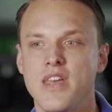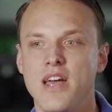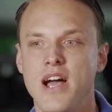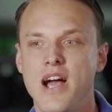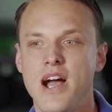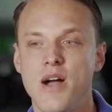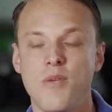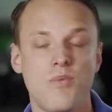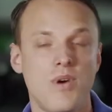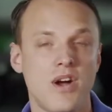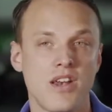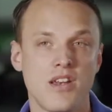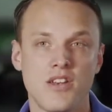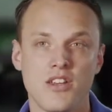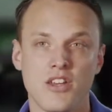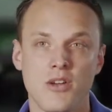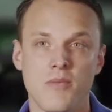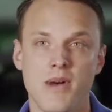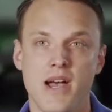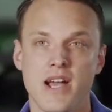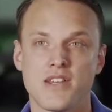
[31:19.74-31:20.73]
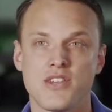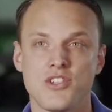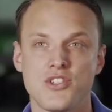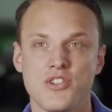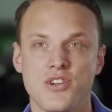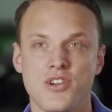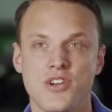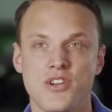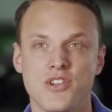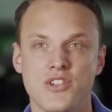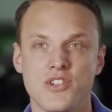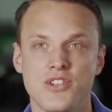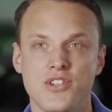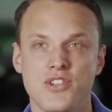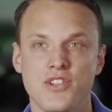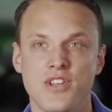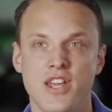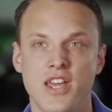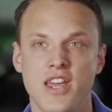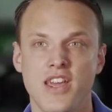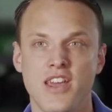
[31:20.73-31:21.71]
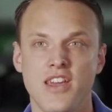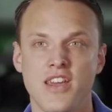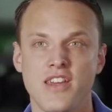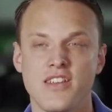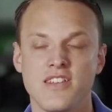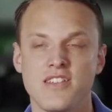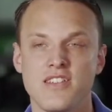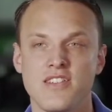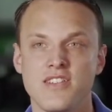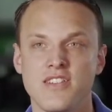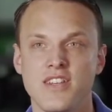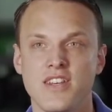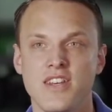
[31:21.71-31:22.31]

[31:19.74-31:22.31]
I wanted to go back to church, and